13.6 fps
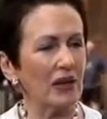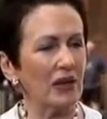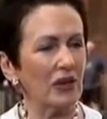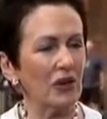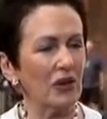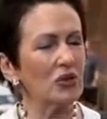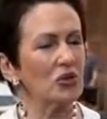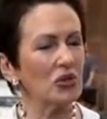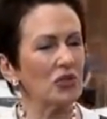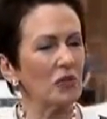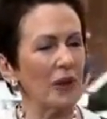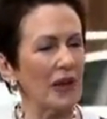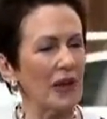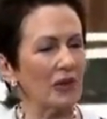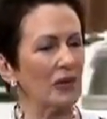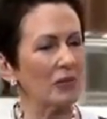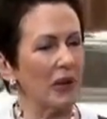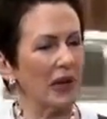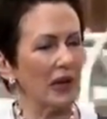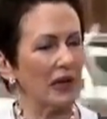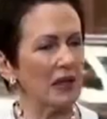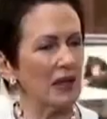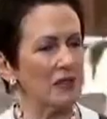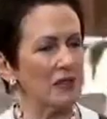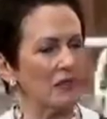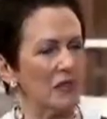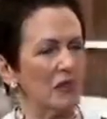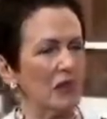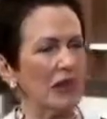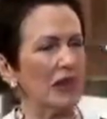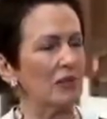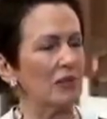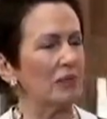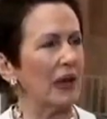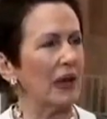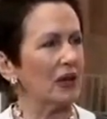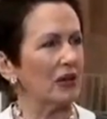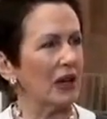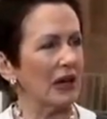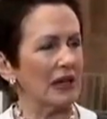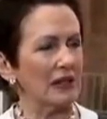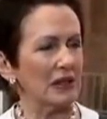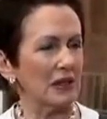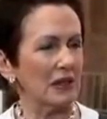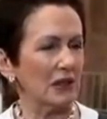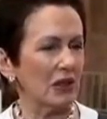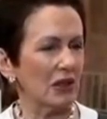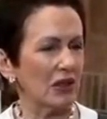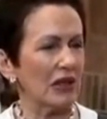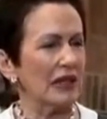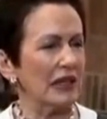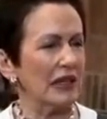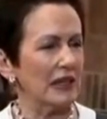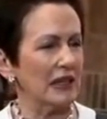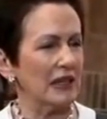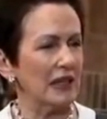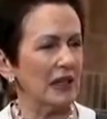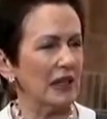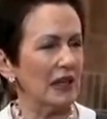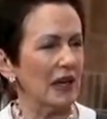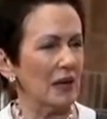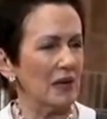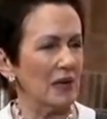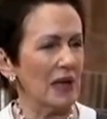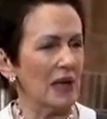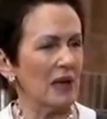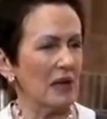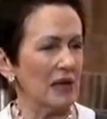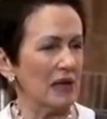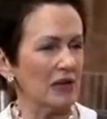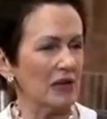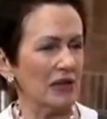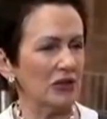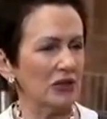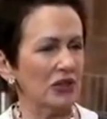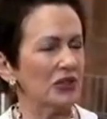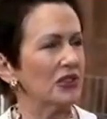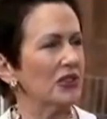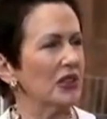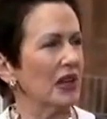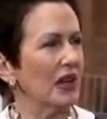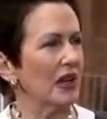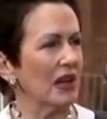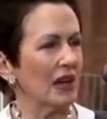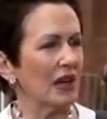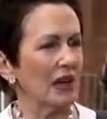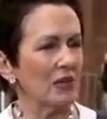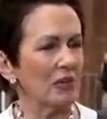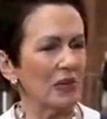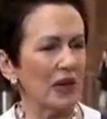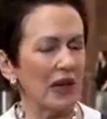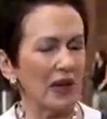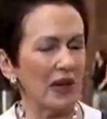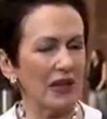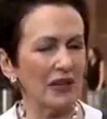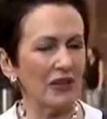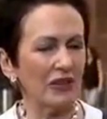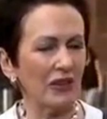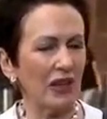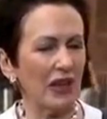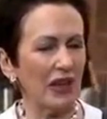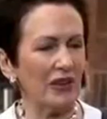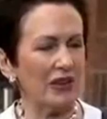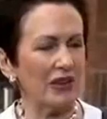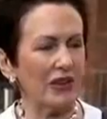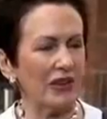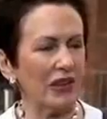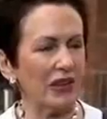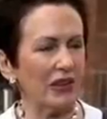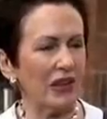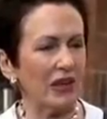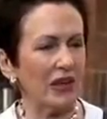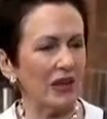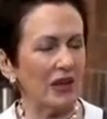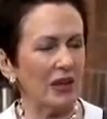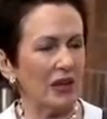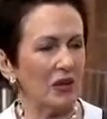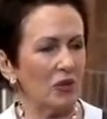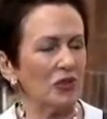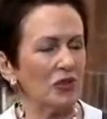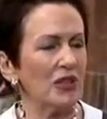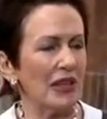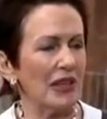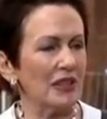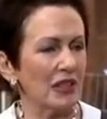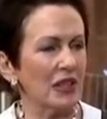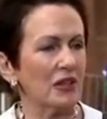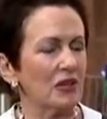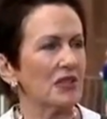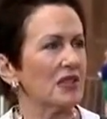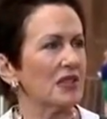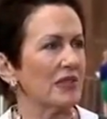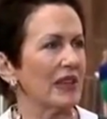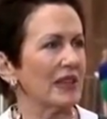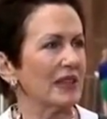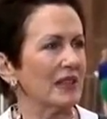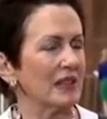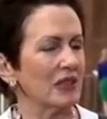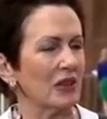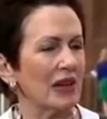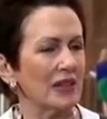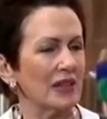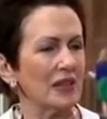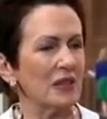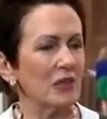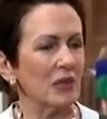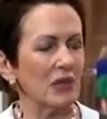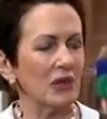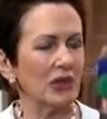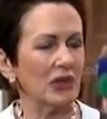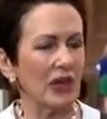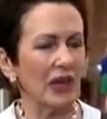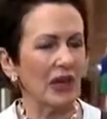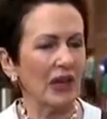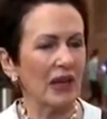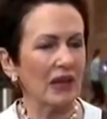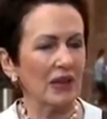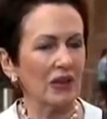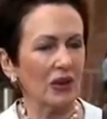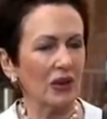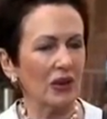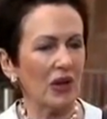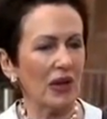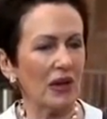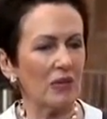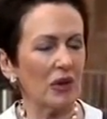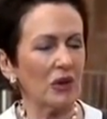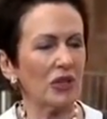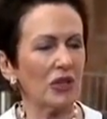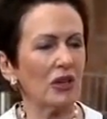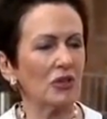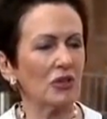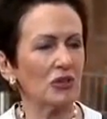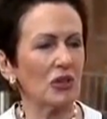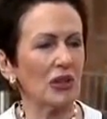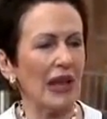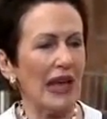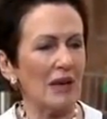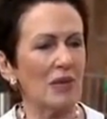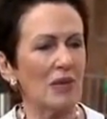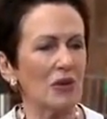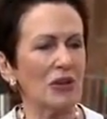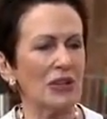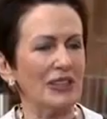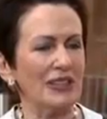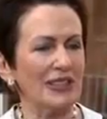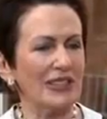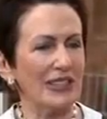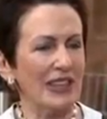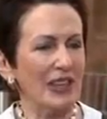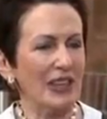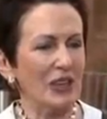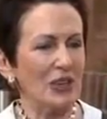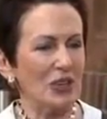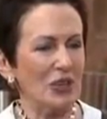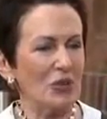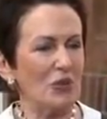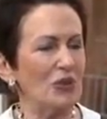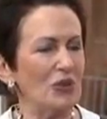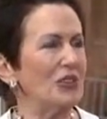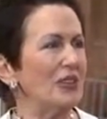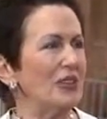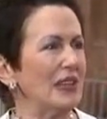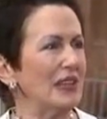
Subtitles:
who shouldn't have been out on bail, a very violent background, clearly a mental illness, and it wasn't a terrorist event. I didn't want, our multicultural, harmonious community